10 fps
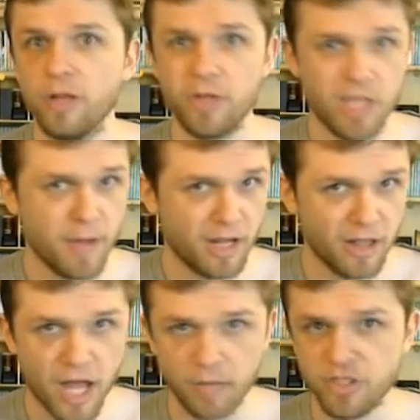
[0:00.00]
limit the amount of
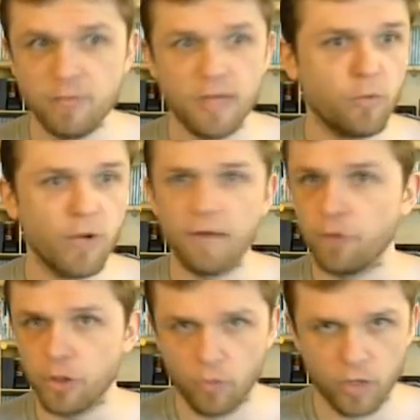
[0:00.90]
lineups you make,
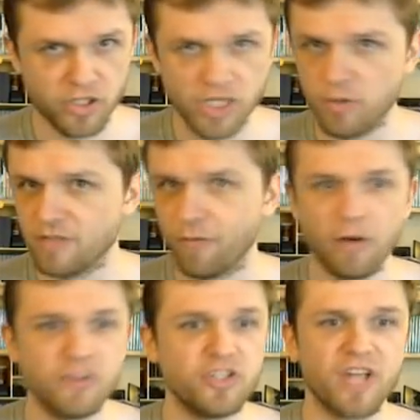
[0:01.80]
whatever you want to do as
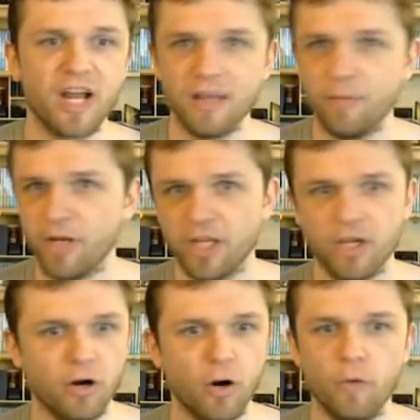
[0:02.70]
far as just kind of limiting
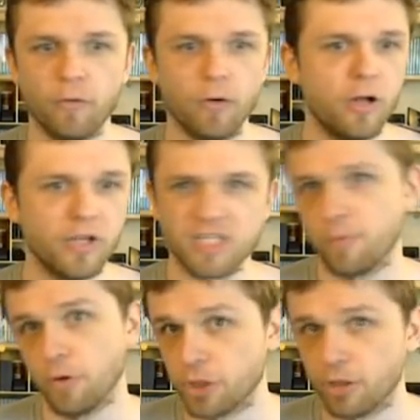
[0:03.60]
your overall
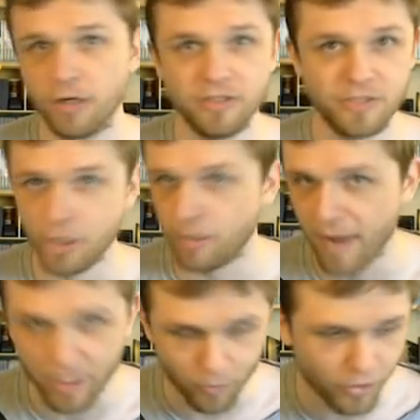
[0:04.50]
exposure into your
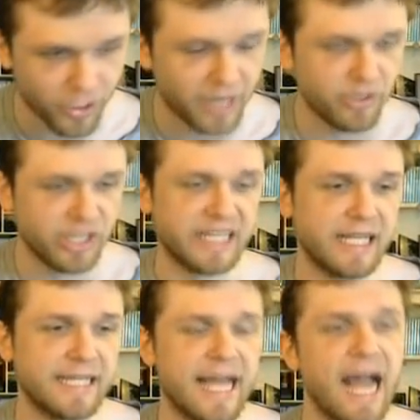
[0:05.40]
bankroll and everything
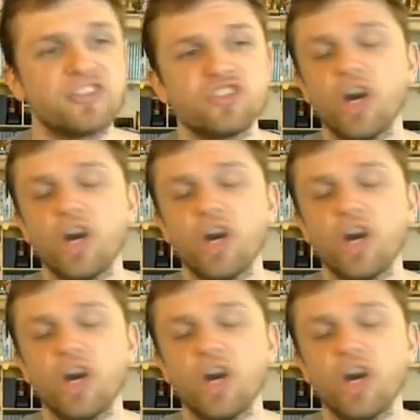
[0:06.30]
like that.